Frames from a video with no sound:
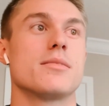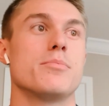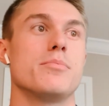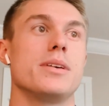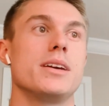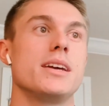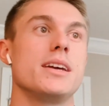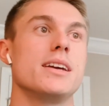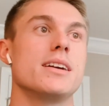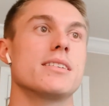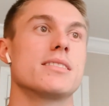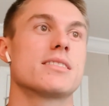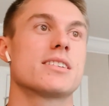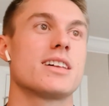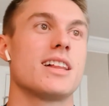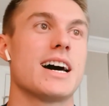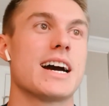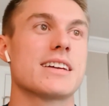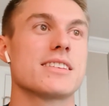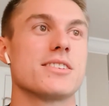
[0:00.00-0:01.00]
B is
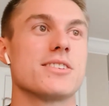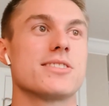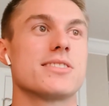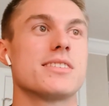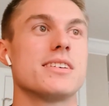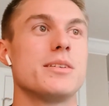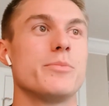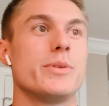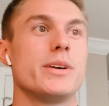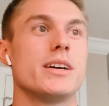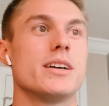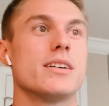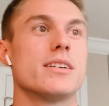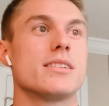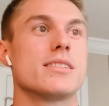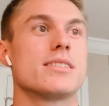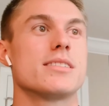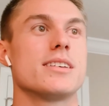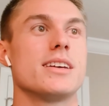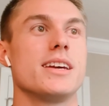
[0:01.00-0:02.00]
galactosemia,
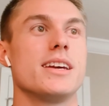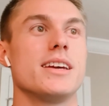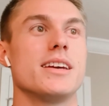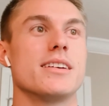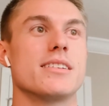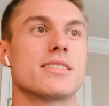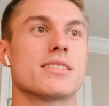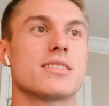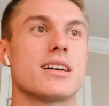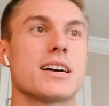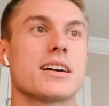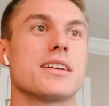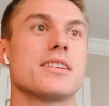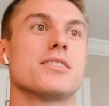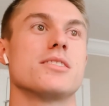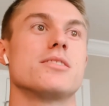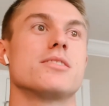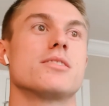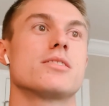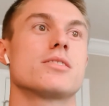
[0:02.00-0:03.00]
C is
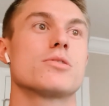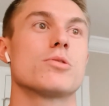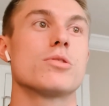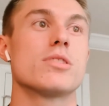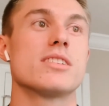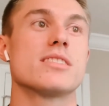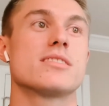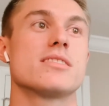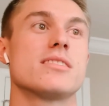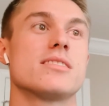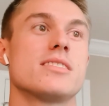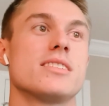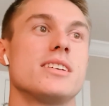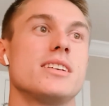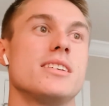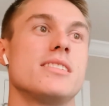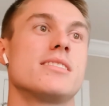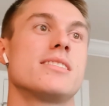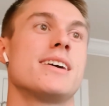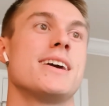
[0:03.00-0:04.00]
glycogen storage
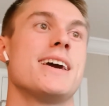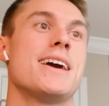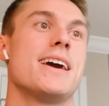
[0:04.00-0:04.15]
disease,